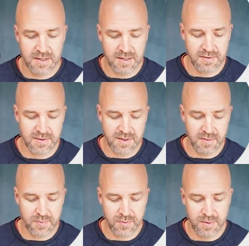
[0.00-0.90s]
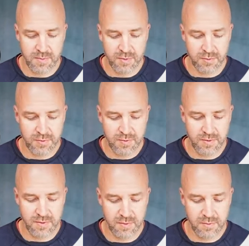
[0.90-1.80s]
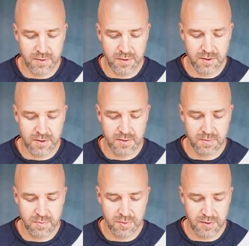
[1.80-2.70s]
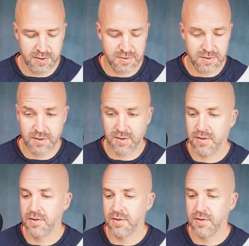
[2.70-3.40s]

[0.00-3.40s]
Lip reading: and I type remote work policy.